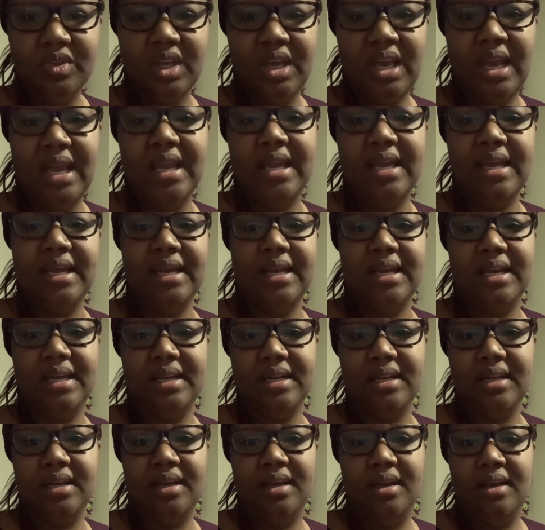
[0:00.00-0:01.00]

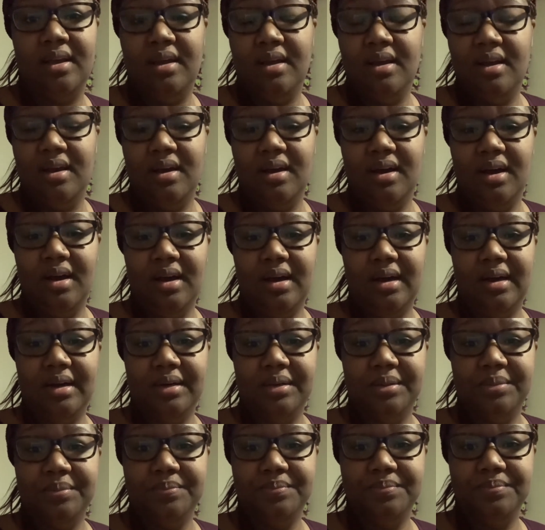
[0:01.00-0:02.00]
And
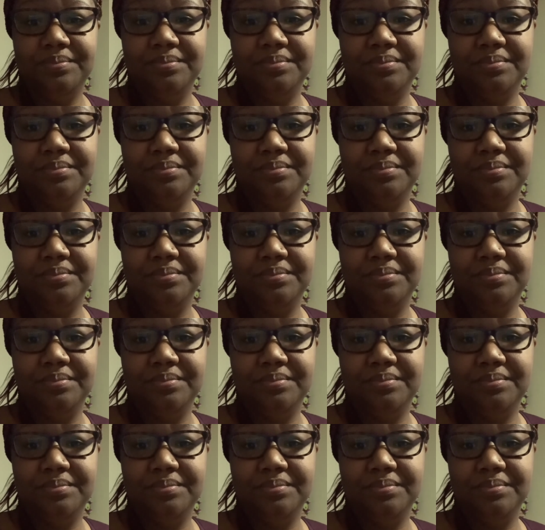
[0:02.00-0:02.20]
um,